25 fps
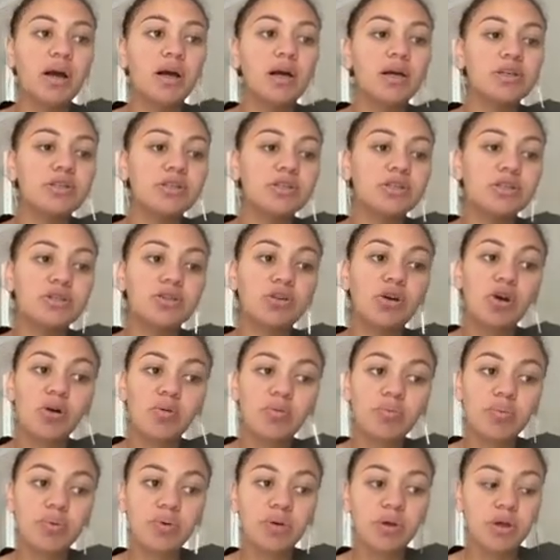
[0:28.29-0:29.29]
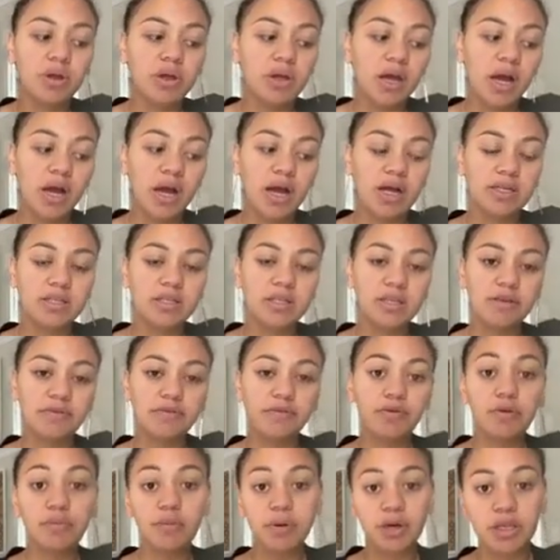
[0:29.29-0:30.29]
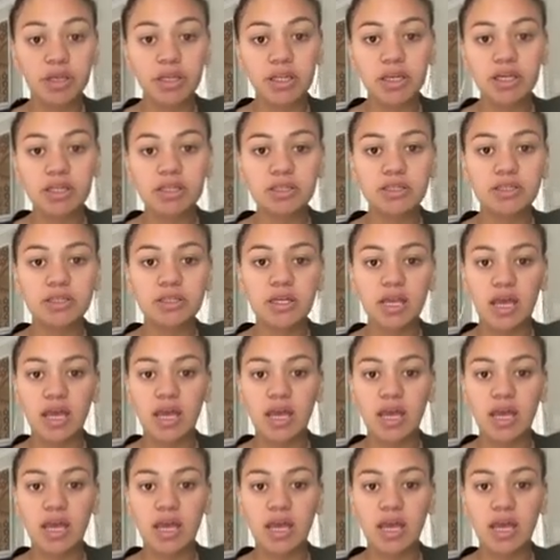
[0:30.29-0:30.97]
stop asking for opinions